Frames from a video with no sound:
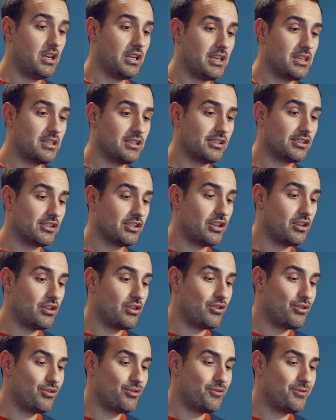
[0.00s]
Okay,
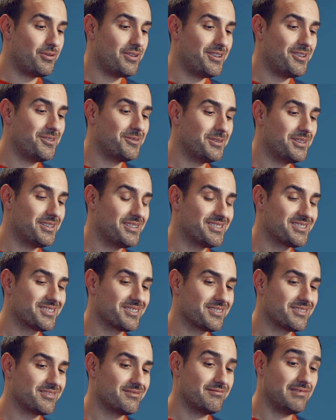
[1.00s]
so, oh
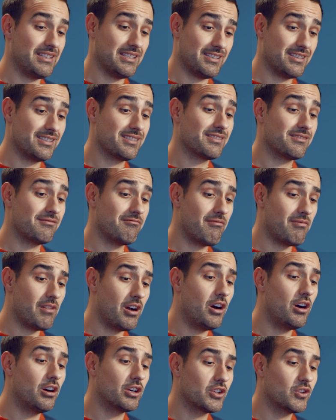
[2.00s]
yes. This is
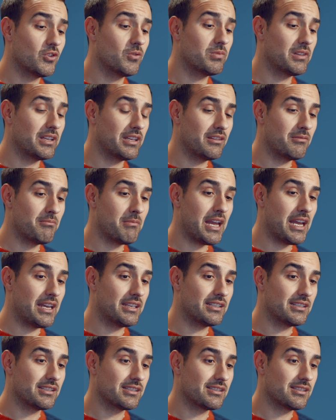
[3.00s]
arguably the
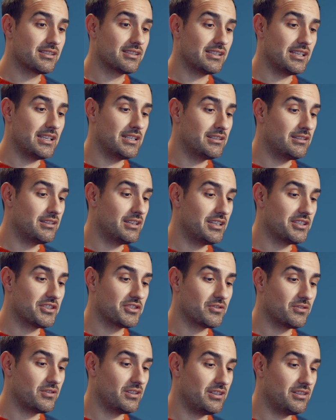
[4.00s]
maddest scene in the
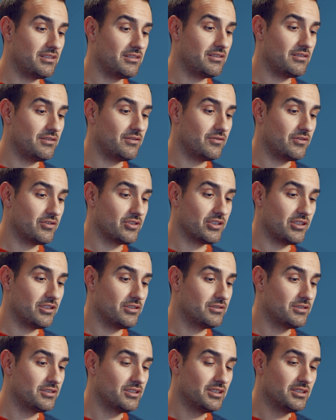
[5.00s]
history of the
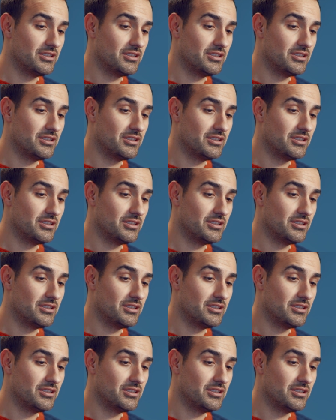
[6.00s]
show.